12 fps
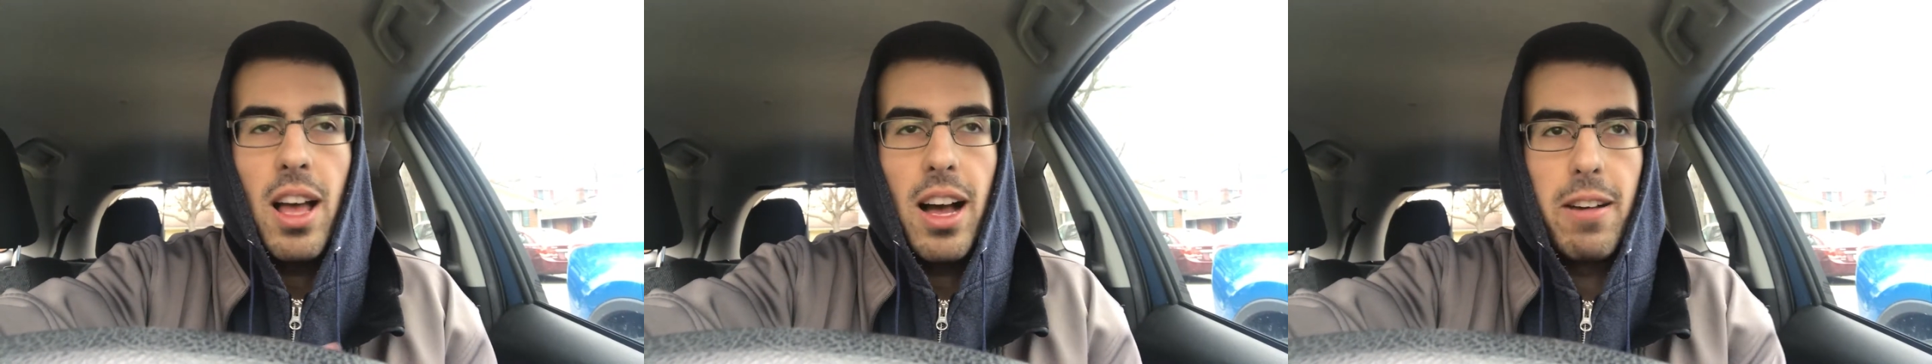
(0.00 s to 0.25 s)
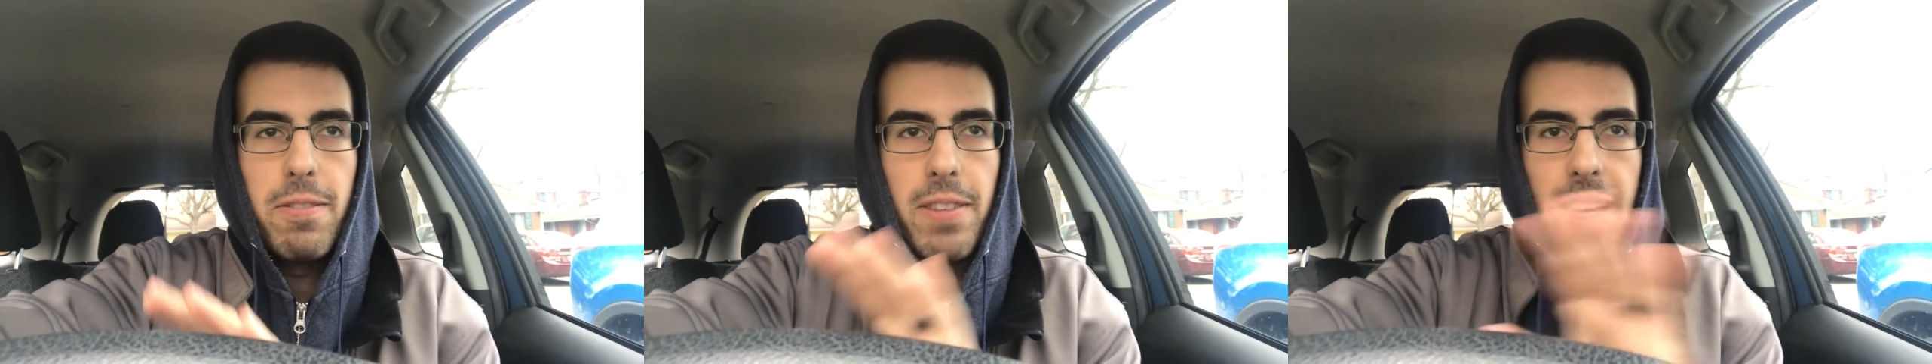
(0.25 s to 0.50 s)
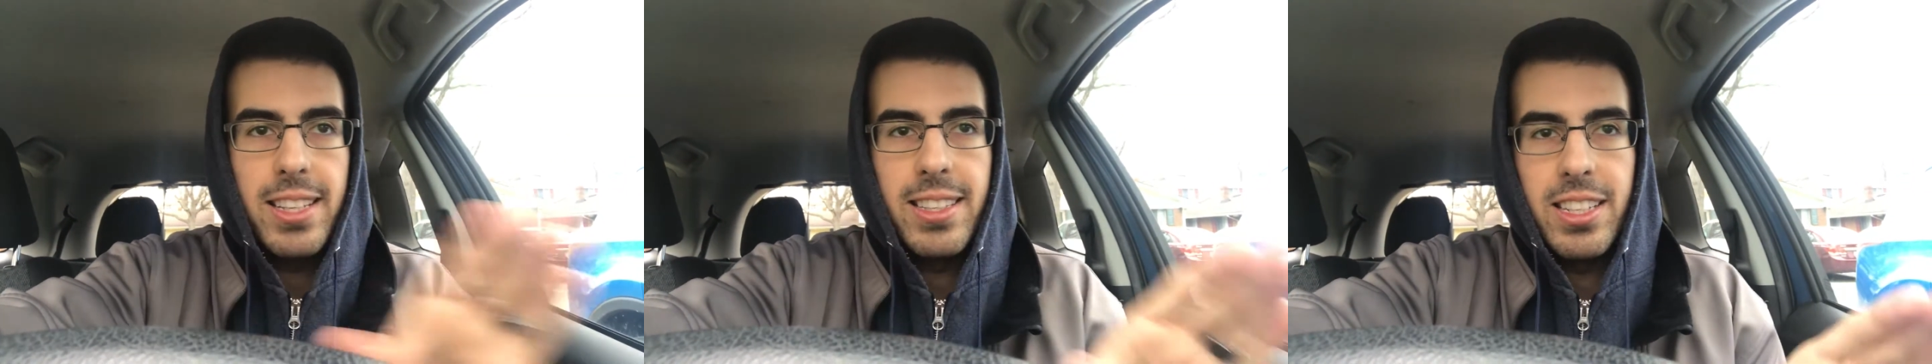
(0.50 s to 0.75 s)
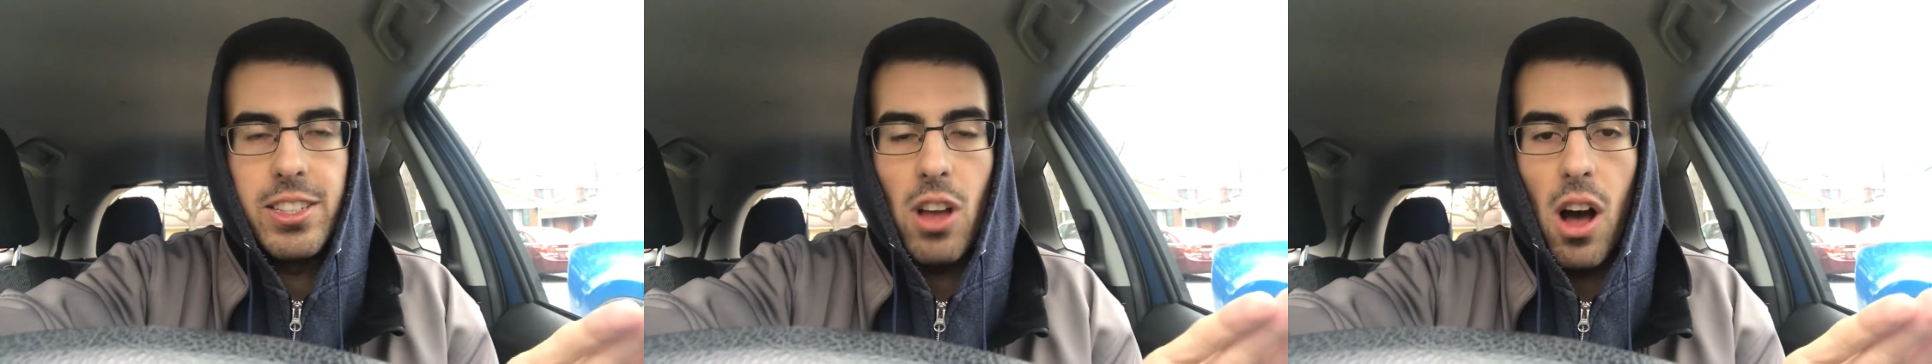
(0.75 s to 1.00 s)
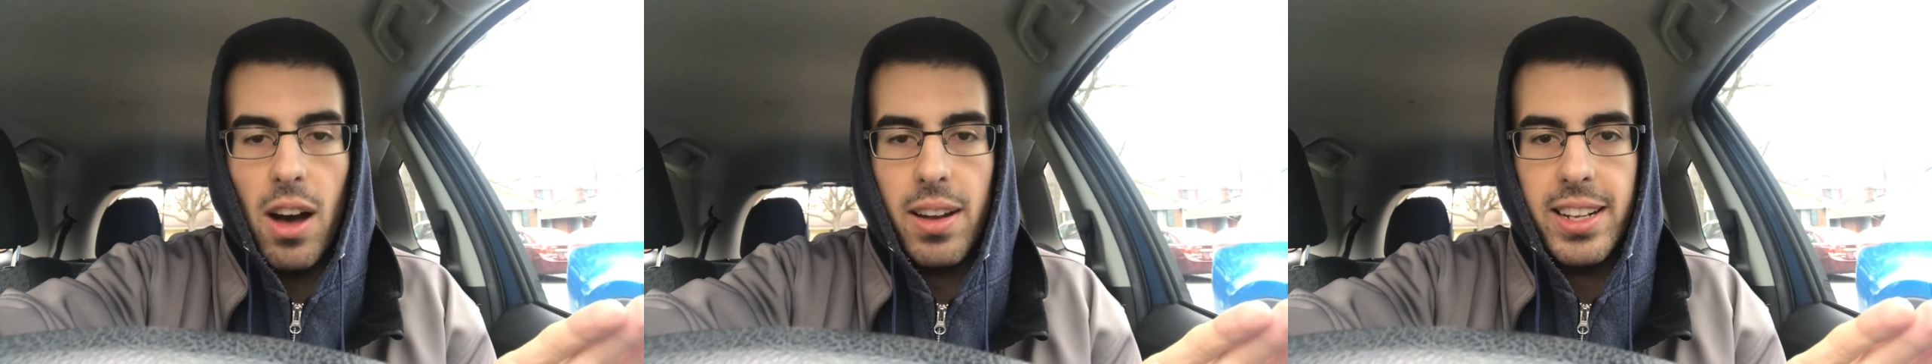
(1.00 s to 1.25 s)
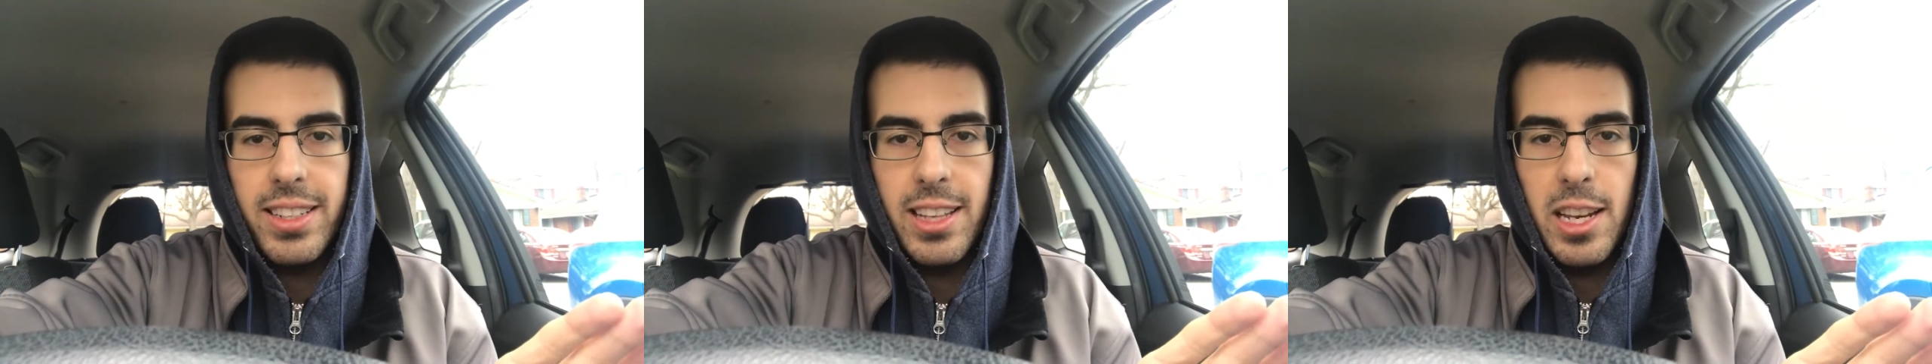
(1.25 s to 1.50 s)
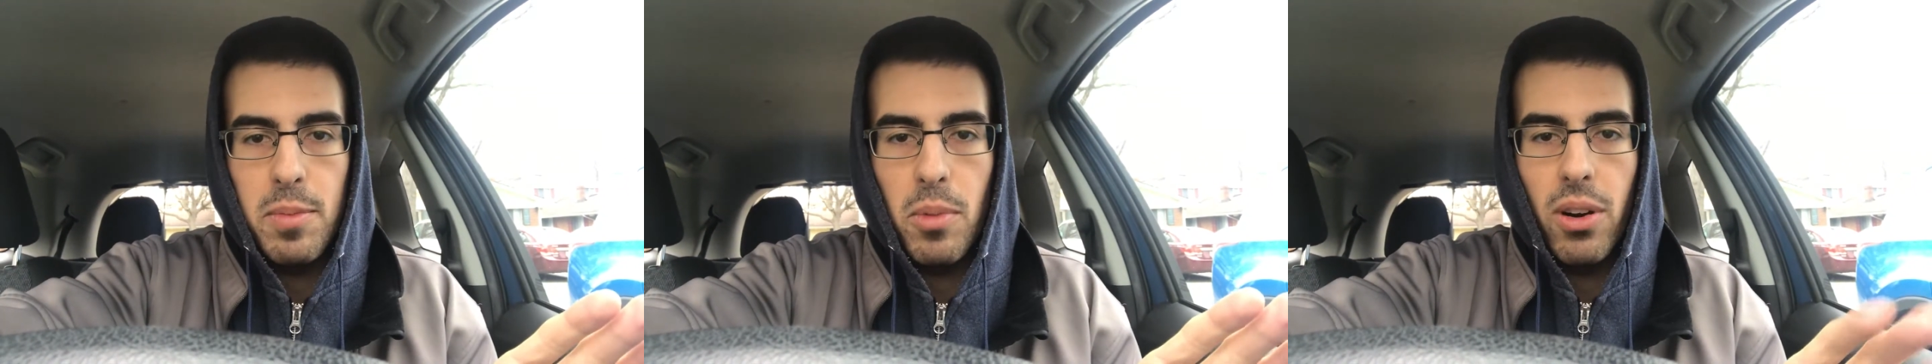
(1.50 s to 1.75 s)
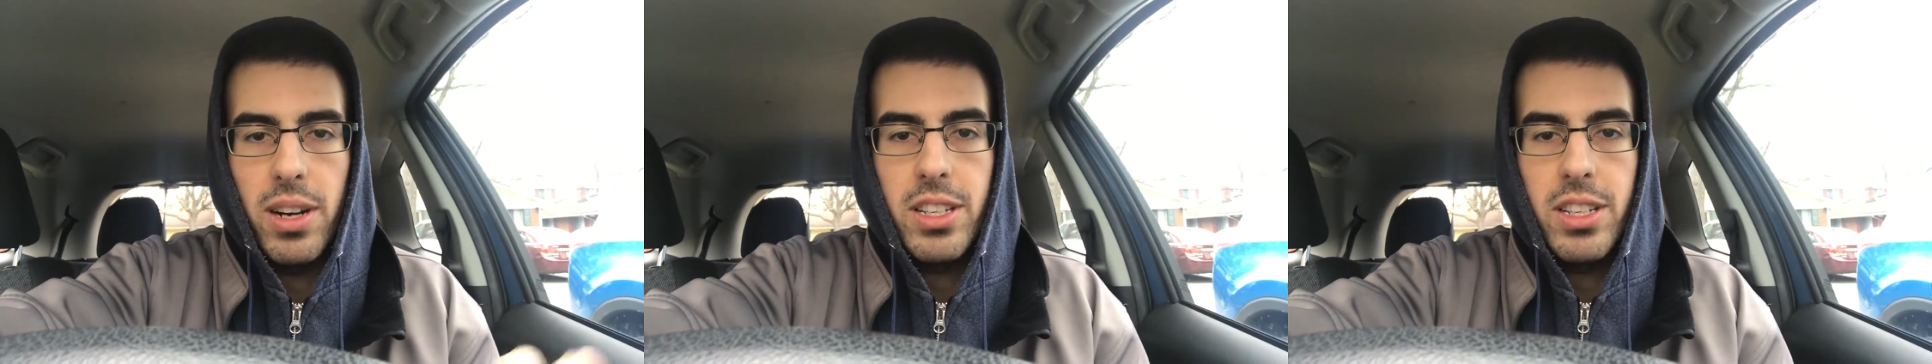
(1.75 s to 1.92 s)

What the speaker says: a faceless audience anymore.